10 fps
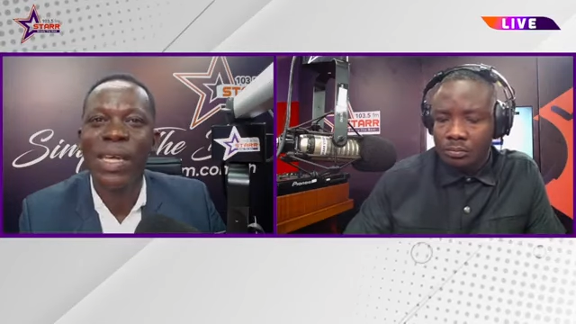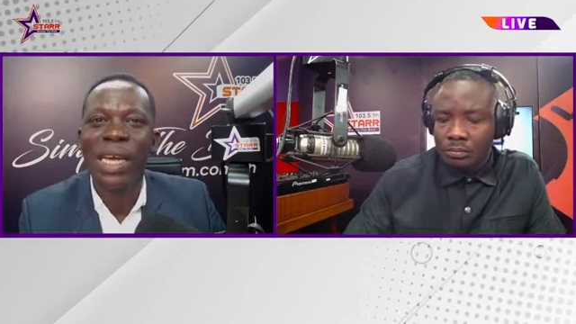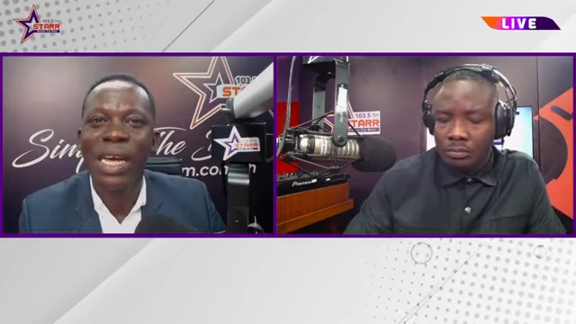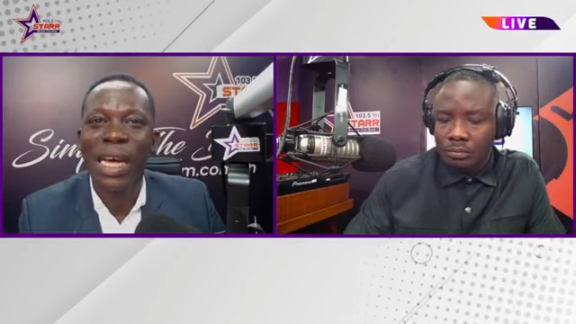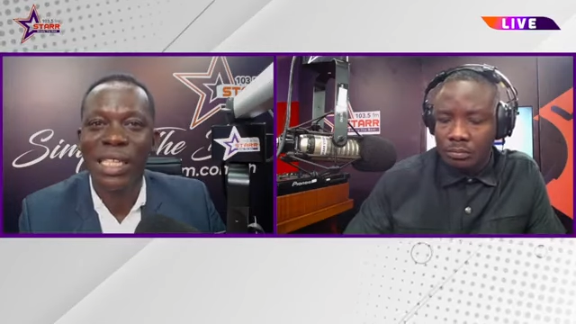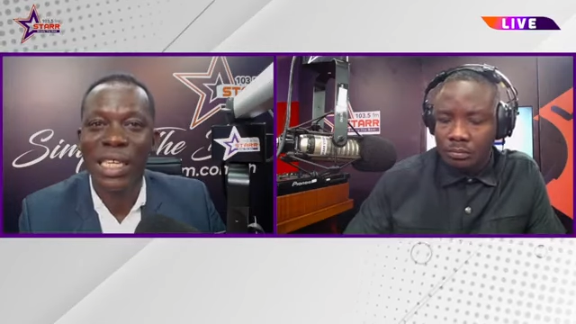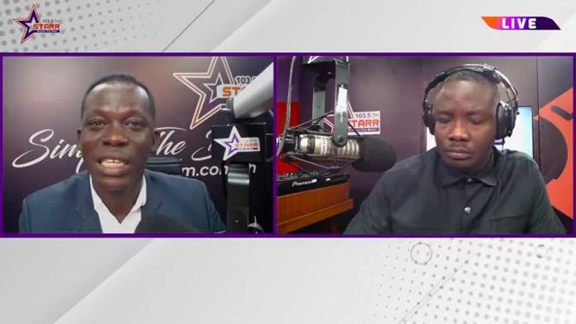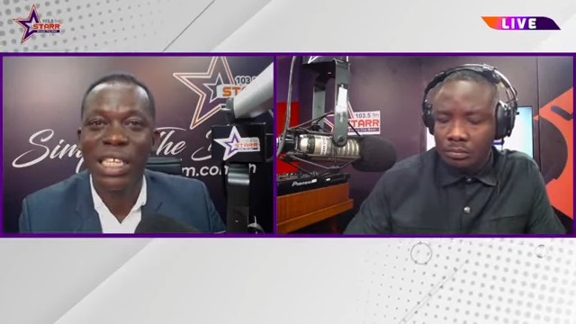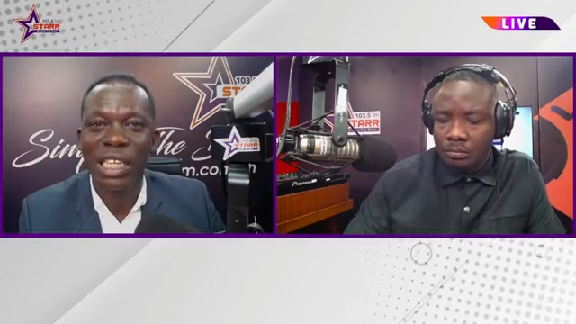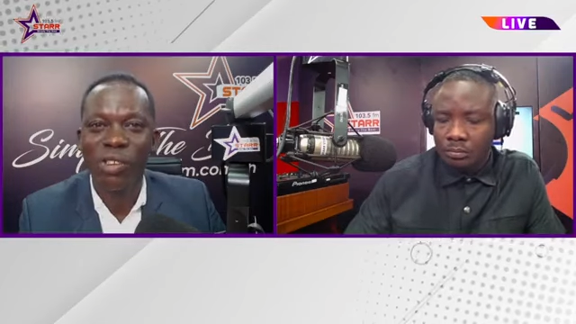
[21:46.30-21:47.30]
Speaker 1: uh, Attorney
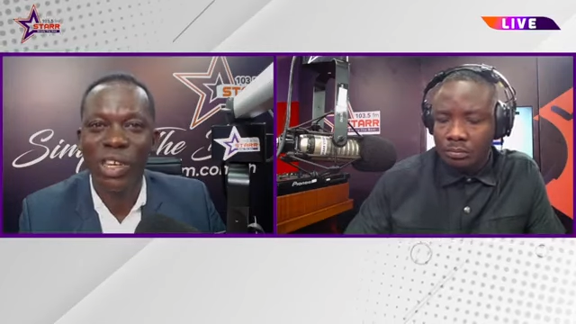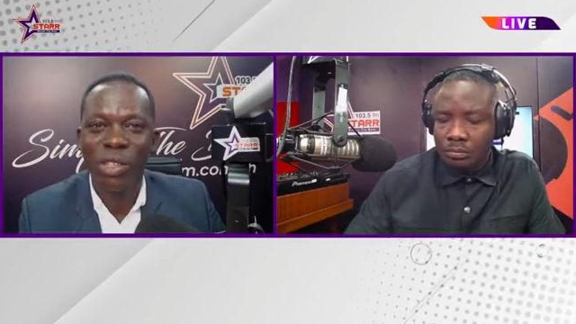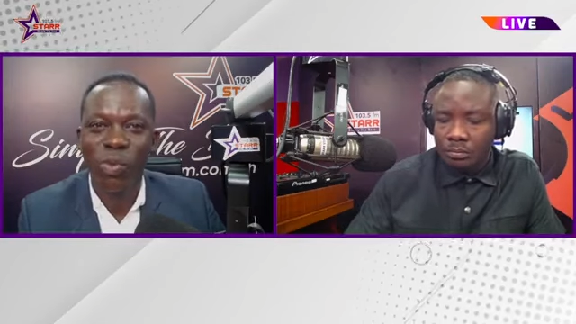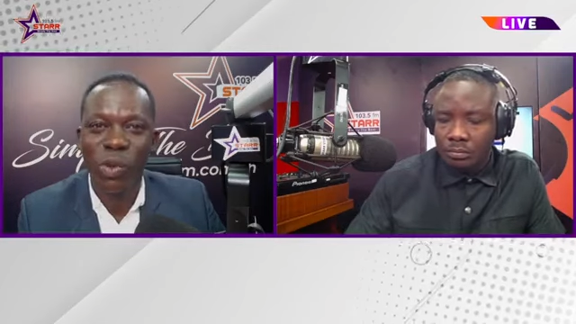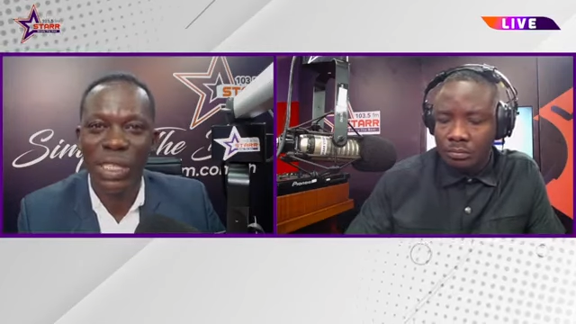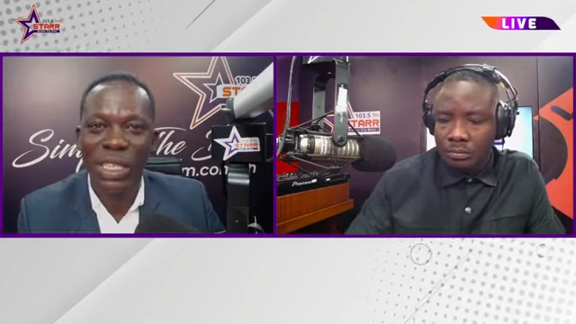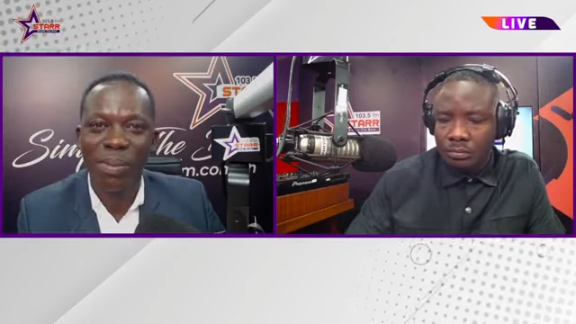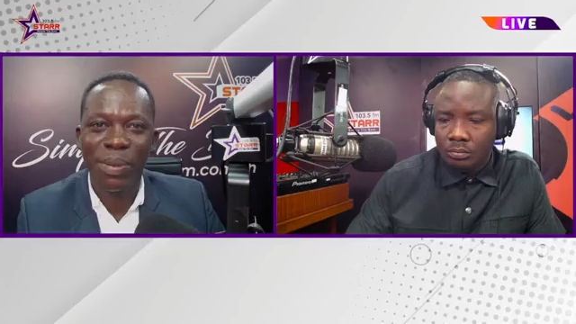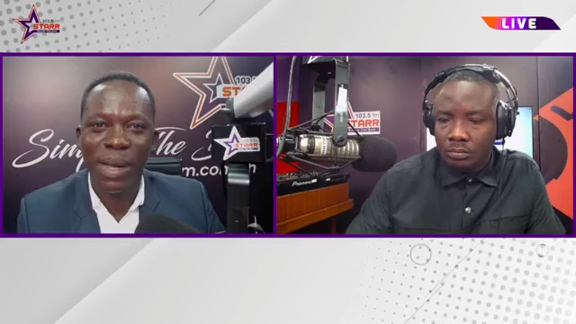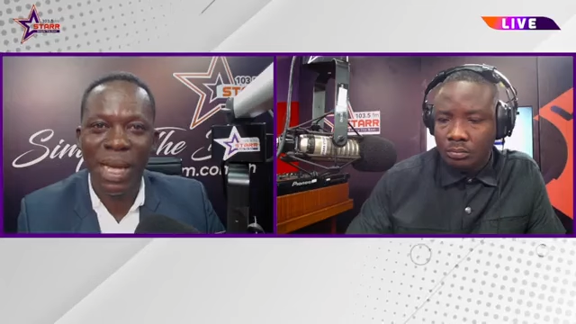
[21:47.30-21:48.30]
General's WhatsApp
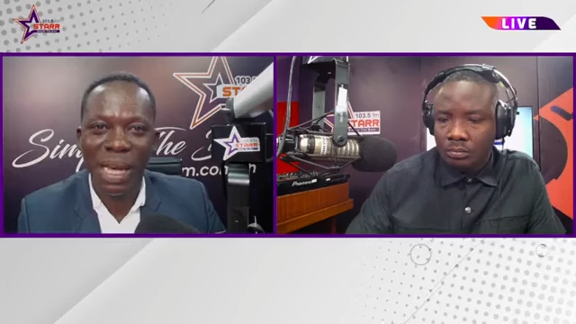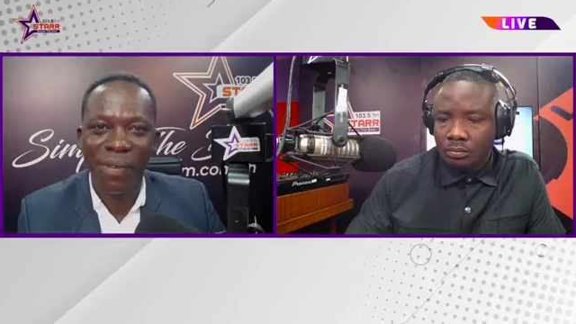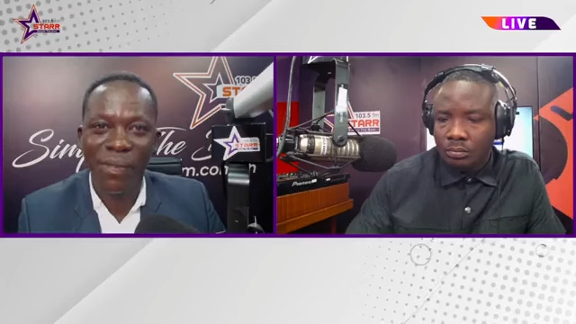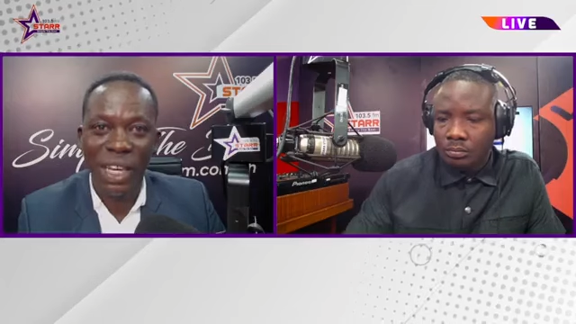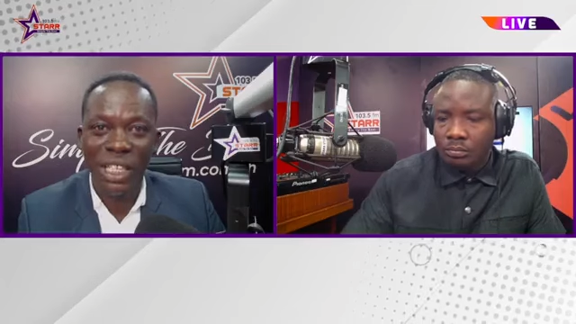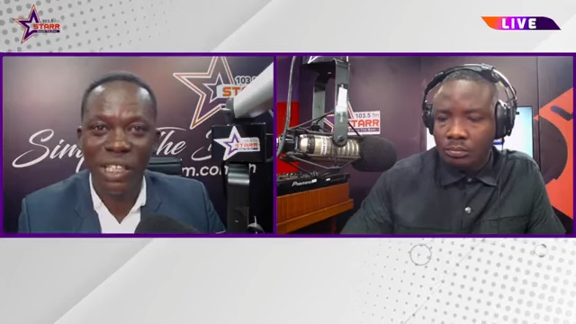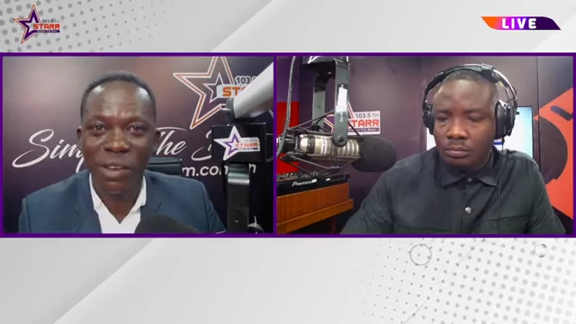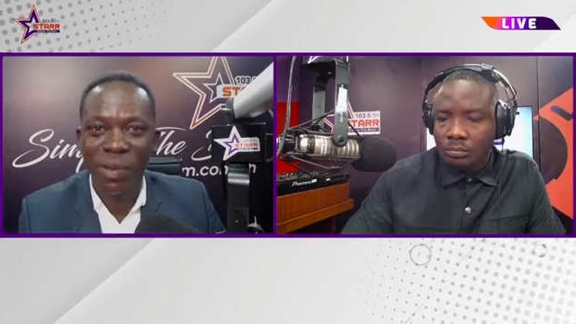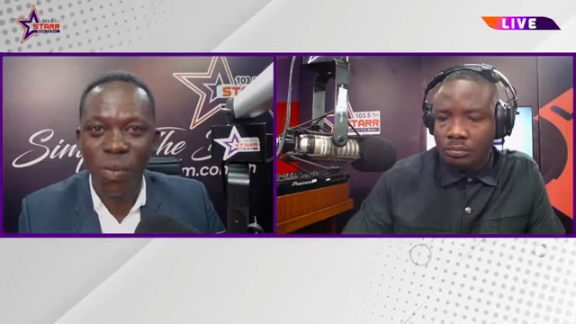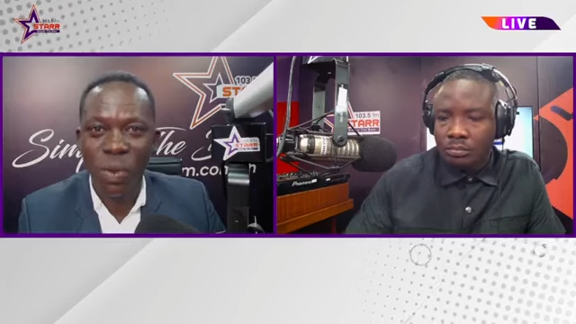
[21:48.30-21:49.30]
uh, version of
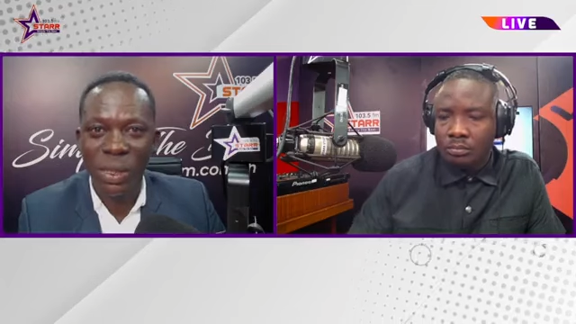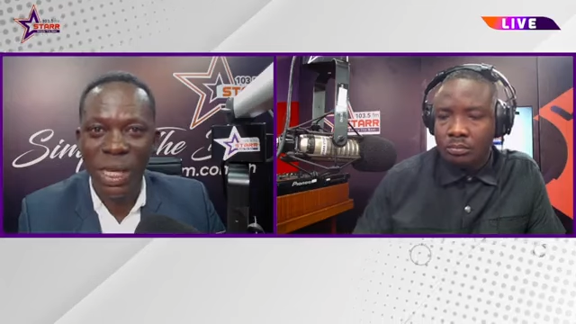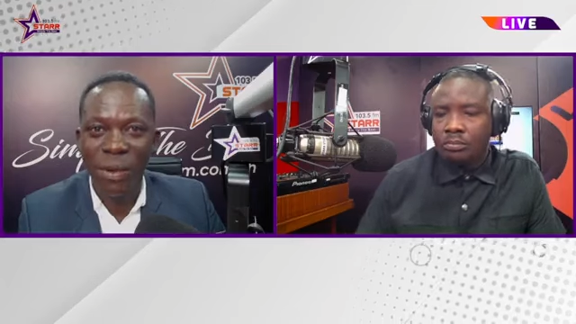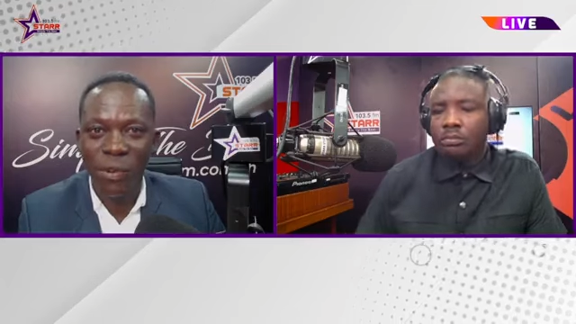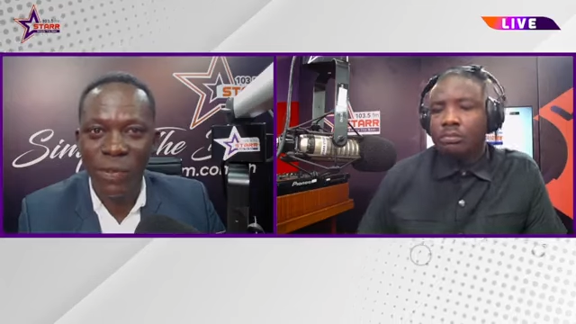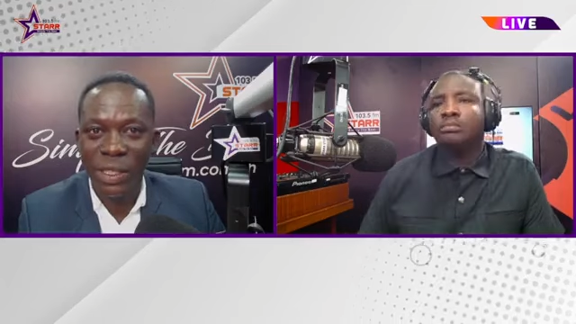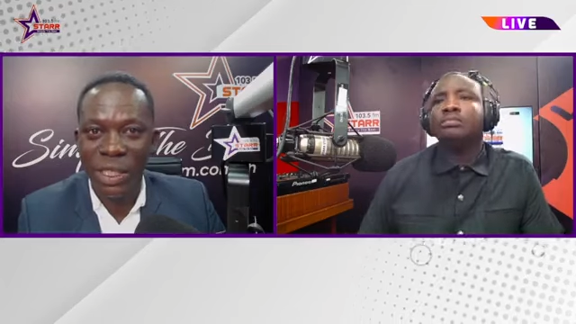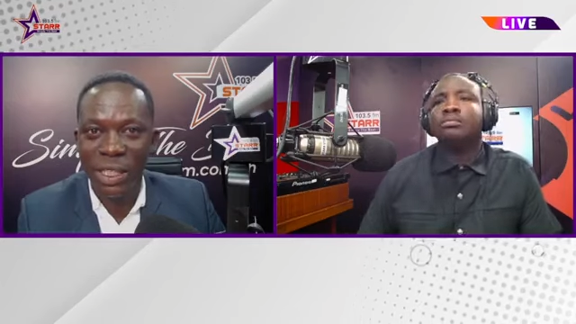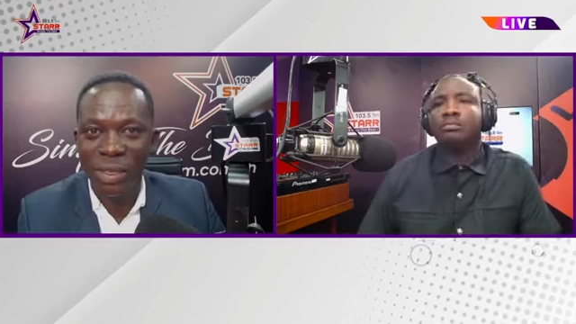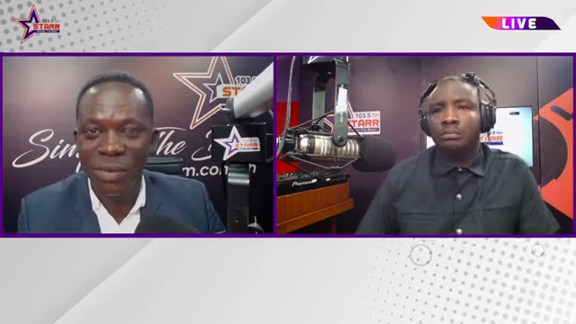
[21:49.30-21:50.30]
the WhatsApp
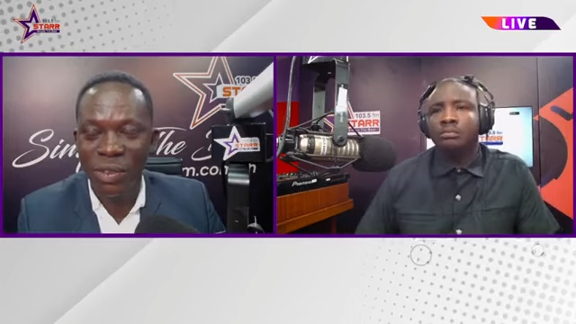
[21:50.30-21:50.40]
conversation mm -hmm.